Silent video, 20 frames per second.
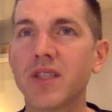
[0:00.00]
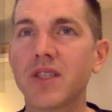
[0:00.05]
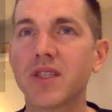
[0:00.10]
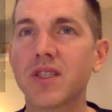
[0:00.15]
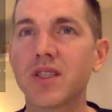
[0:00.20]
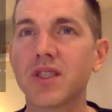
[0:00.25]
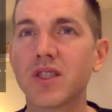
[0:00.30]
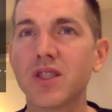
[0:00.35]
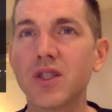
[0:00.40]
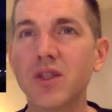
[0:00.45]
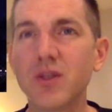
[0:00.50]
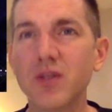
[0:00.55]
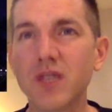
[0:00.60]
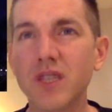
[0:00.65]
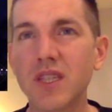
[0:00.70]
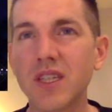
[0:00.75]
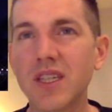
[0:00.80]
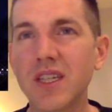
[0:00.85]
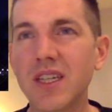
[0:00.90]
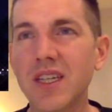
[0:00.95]

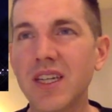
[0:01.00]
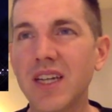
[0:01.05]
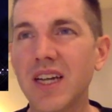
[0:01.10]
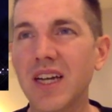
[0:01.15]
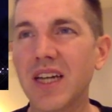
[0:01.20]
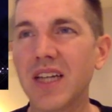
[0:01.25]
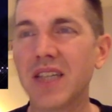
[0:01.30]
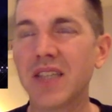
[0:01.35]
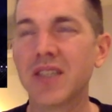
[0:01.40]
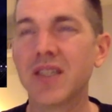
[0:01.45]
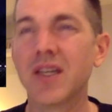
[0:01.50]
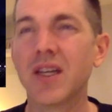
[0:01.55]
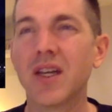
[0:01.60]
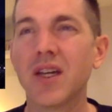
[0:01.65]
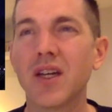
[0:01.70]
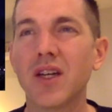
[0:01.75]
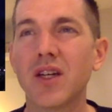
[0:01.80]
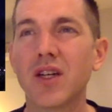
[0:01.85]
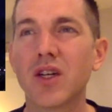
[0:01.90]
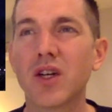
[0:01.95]
snooty and
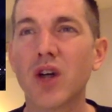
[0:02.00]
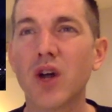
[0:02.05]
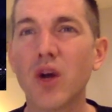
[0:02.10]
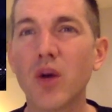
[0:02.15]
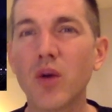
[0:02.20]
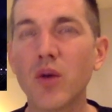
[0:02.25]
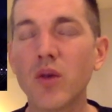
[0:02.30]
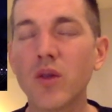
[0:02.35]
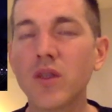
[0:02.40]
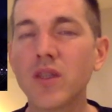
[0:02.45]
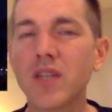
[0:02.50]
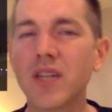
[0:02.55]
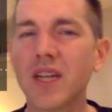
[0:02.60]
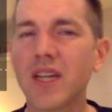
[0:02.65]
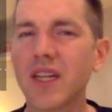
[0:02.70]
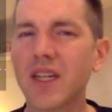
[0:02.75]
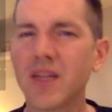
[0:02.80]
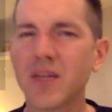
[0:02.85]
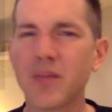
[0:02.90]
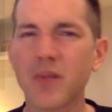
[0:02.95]
cold and a
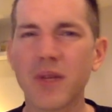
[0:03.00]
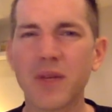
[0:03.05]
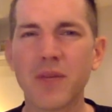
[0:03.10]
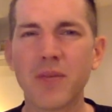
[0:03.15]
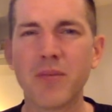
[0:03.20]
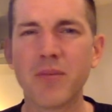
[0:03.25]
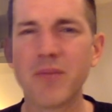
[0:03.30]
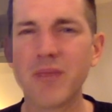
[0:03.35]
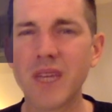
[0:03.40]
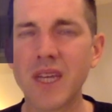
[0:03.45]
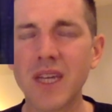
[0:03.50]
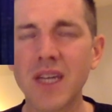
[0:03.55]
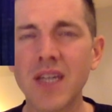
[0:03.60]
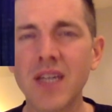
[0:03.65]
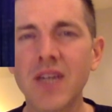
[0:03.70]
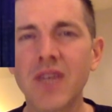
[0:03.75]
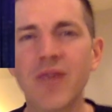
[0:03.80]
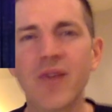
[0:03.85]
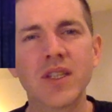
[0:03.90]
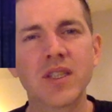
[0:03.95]
little bit
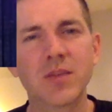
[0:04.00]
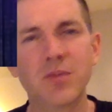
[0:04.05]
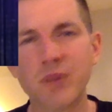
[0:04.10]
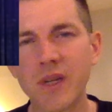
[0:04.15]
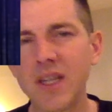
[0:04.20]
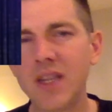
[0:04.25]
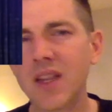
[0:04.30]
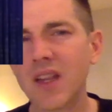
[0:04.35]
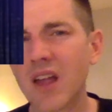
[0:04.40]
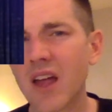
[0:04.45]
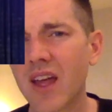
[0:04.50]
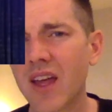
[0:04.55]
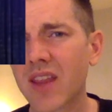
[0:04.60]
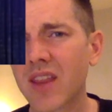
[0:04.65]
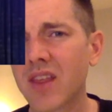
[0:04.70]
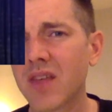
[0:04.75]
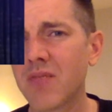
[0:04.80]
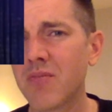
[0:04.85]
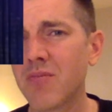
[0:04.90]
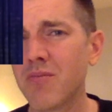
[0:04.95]
mean. It felt a bit like
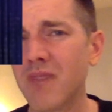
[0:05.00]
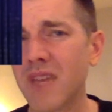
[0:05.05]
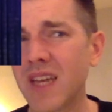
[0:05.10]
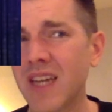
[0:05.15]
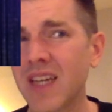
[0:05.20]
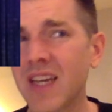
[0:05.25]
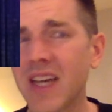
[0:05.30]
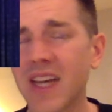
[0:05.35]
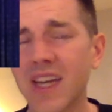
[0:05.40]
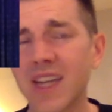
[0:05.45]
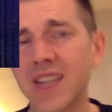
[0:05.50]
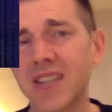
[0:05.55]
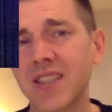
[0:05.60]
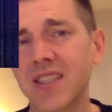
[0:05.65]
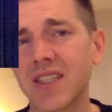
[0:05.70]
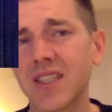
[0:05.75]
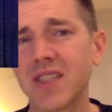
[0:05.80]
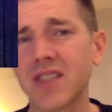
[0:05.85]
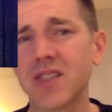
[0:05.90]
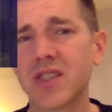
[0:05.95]
the mean kids
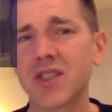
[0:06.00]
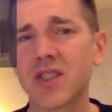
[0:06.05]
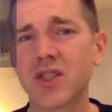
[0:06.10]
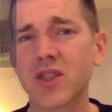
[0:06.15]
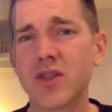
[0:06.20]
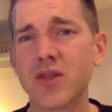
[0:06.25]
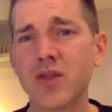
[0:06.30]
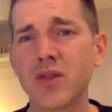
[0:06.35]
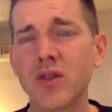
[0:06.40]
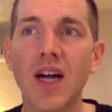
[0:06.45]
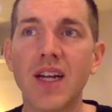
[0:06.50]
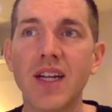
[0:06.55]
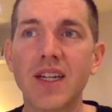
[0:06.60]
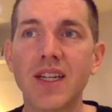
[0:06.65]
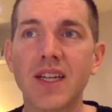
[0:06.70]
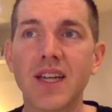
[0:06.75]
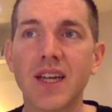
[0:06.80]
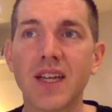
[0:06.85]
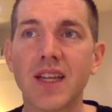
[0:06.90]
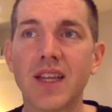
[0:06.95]
in school. I
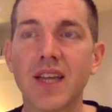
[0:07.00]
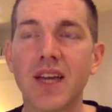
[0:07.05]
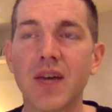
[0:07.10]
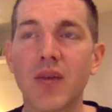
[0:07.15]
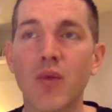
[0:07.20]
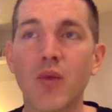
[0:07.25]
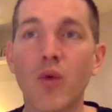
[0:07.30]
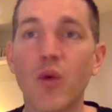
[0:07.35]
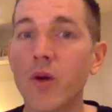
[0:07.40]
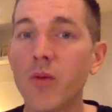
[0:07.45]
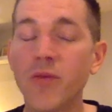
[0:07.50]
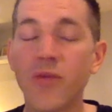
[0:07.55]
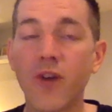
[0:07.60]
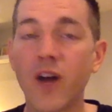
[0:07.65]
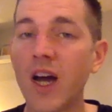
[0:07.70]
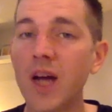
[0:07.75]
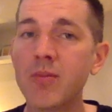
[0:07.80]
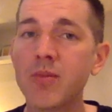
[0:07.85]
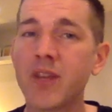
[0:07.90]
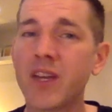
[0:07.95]
didn't get that warm
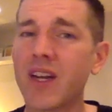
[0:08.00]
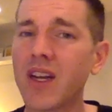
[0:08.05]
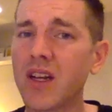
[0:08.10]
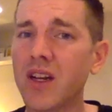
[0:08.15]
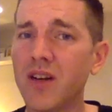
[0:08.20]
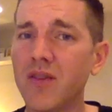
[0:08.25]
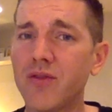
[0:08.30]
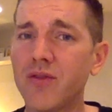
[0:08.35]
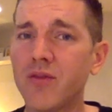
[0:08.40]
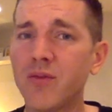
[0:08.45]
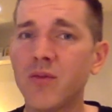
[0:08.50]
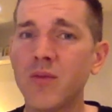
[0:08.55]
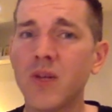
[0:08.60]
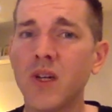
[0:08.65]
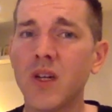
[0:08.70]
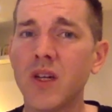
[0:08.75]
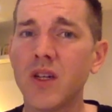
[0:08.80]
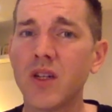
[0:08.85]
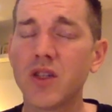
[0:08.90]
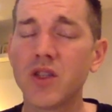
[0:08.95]
vibe that I got from
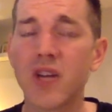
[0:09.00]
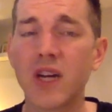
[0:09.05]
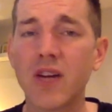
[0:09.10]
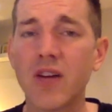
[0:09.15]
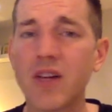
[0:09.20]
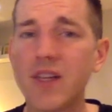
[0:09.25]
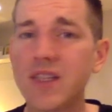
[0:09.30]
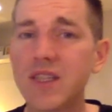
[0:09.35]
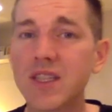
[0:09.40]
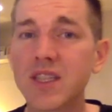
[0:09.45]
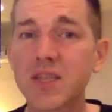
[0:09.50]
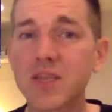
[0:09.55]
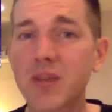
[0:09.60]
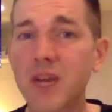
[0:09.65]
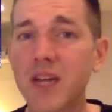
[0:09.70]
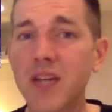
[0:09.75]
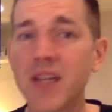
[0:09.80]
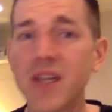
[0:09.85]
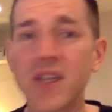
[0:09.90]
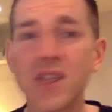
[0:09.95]
Drag Race
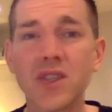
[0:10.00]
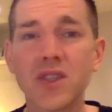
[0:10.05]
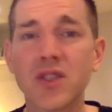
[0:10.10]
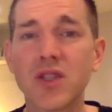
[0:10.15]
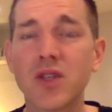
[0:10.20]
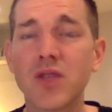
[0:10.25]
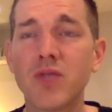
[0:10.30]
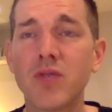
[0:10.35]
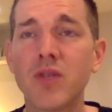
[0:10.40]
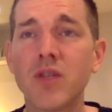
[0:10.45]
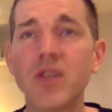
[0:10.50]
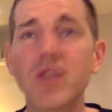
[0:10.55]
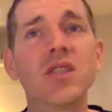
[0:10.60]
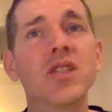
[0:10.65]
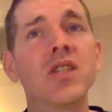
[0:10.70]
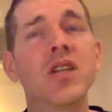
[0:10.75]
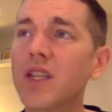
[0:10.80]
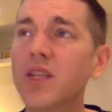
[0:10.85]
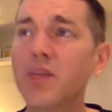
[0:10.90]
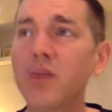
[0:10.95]
España so
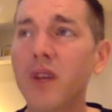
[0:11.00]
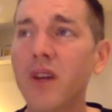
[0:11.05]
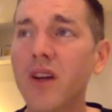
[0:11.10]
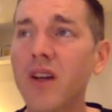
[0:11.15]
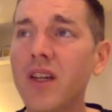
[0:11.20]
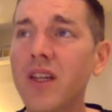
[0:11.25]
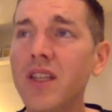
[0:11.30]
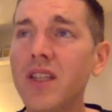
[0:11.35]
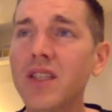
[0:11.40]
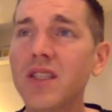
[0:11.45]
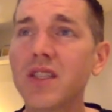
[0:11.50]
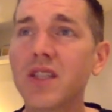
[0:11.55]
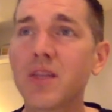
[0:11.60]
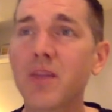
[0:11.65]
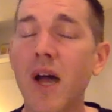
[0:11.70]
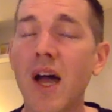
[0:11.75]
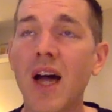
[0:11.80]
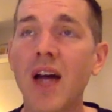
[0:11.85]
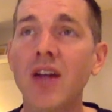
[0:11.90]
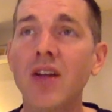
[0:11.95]
much. To be honest, the
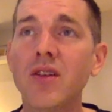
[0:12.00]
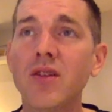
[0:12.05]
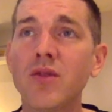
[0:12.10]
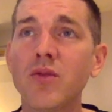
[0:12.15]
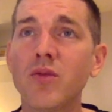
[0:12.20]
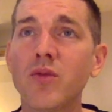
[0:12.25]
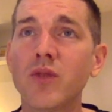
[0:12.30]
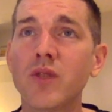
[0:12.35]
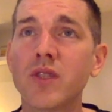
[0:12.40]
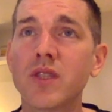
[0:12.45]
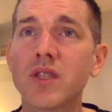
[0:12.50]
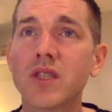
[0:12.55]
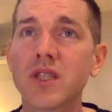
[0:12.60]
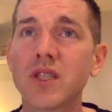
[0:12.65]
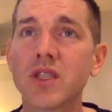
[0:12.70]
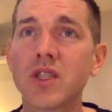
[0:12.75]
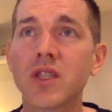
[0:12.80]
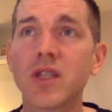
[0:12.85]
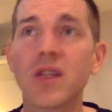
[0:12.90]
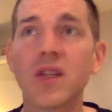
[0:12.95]
panel was
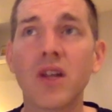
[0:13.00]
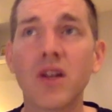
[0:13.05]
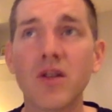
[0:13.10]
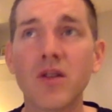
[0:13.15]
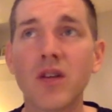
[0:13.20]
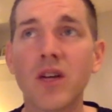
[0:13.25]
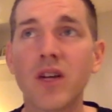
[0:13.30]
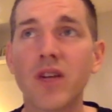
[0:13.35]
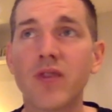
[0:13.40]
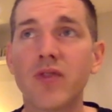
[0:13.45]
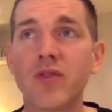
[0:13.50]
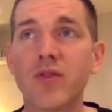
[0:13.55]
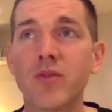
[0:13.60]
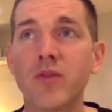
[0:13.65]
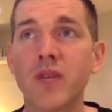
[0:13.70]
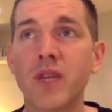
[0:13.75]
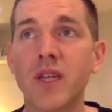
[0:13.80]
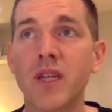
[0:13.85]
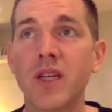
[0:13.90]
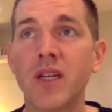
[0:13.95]
such a low light for
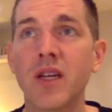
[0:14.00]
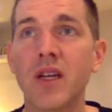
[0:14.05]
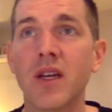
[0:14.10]
me